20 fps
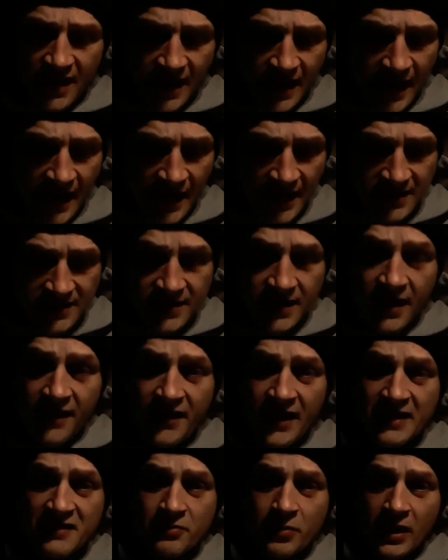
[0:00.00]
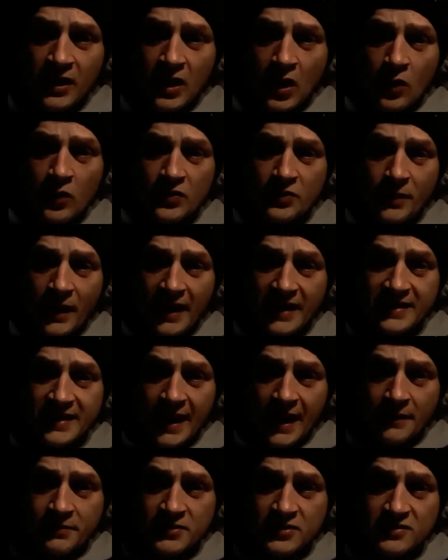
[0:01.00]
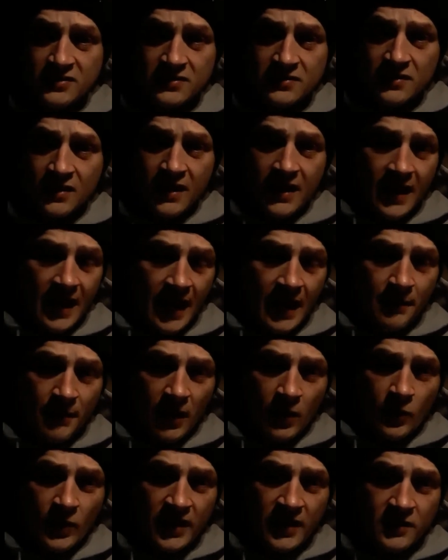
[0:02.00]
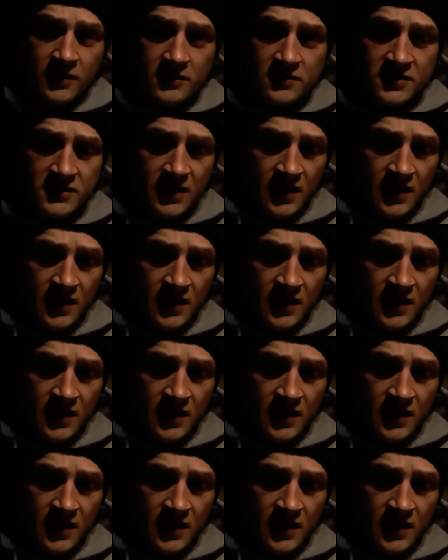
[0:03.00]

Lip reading: And that's what I go with my adapters and my wheels.